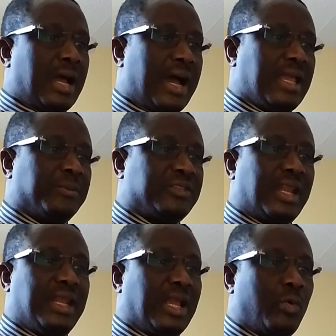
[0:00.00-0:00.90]
I am
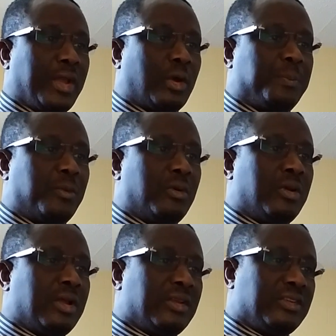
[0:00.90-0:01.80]
sending a wake-up
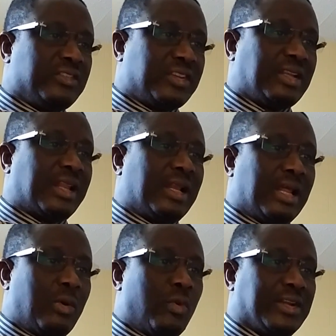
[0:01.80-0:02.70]

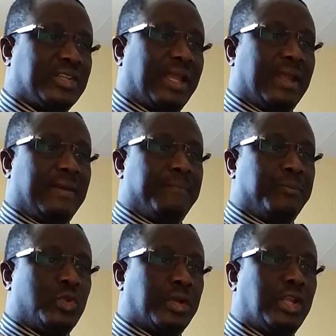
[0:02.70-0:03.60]
signal once again
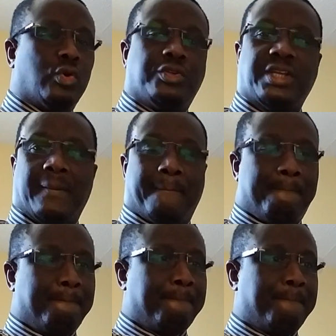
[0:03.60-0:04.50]
to the new
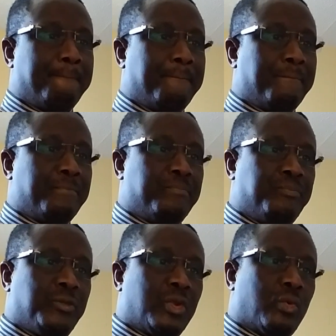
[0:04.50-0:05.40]
team.
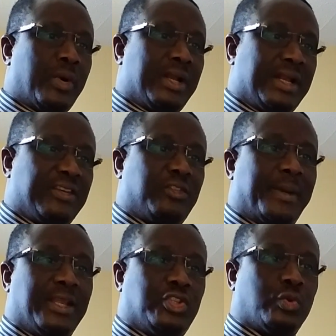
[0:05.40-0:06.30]
Well, that's
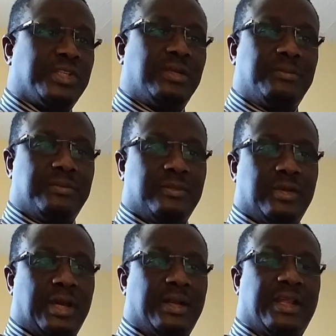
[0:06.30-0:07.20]
my duty,
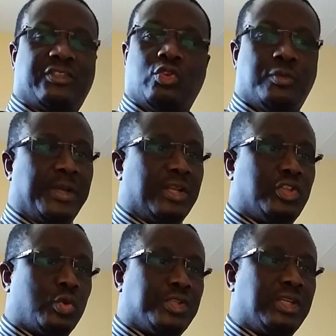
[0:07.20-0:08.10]
and that should be the
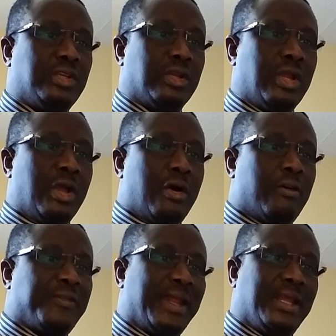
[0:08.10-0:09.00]
duty
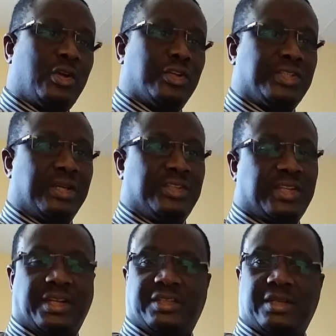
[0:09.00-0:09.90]
of any concerned
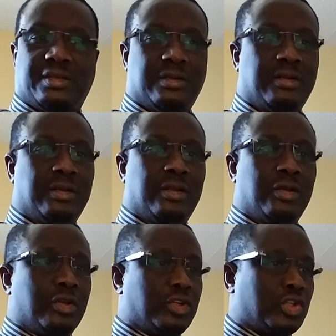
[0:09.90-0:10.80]
citizen.
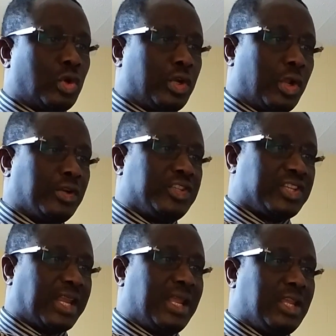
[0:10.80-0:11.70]
So don't
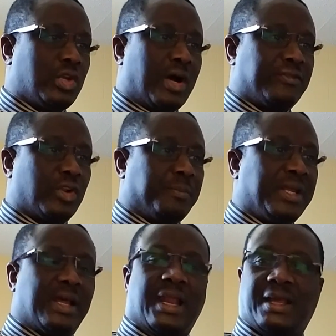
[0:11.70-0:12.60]
say you have not
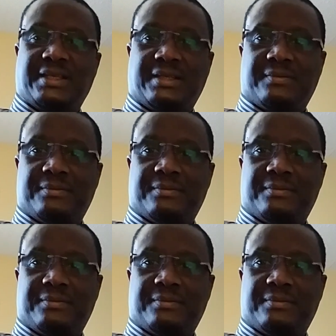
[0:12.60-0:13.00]
been alerted.